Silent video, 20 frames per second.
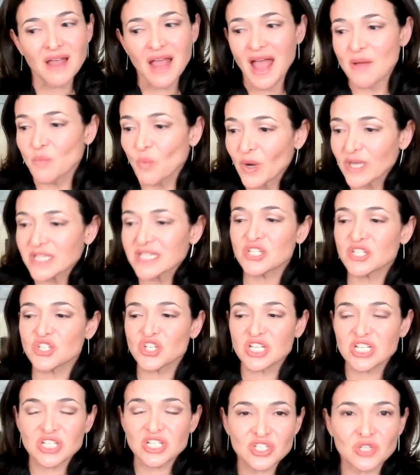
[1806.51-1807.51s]
And what did
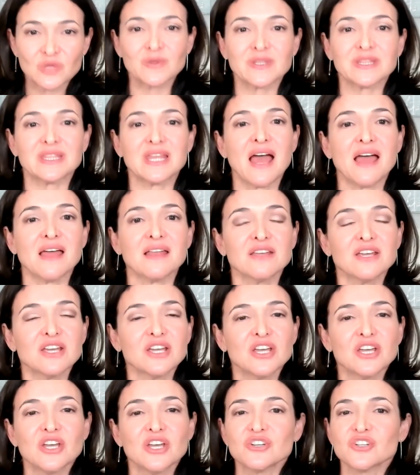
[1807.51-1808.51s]
she do with that?
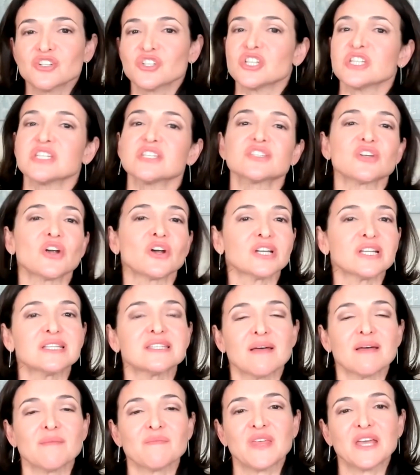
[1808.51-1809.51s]
She
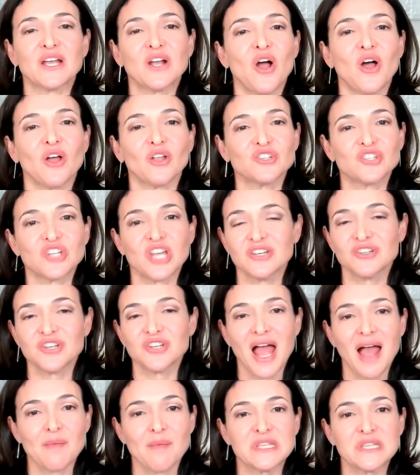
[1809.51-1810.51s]
started something called Change
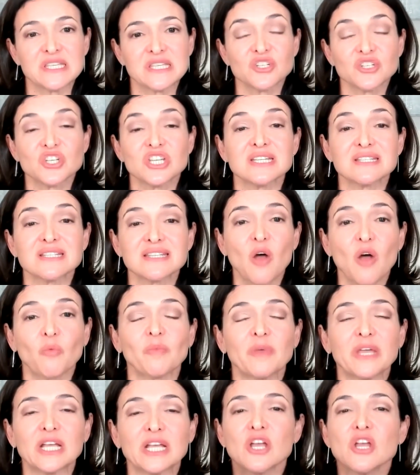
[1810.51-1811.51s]
Happens, and she is
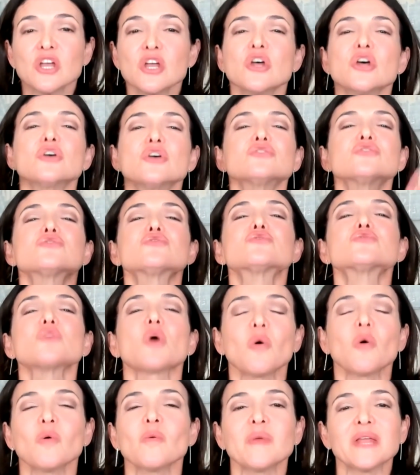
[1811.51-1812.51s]
helping
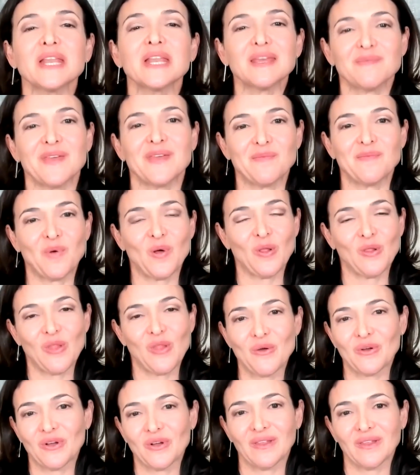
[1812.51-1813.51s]
so many people
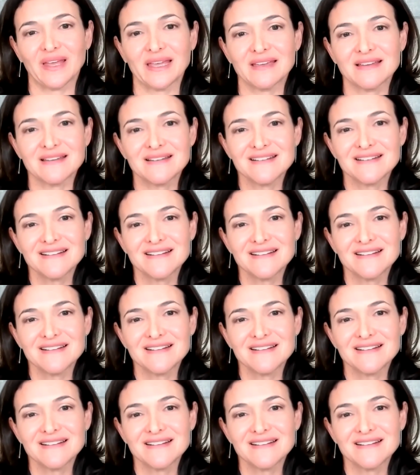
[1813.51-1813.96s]
locally.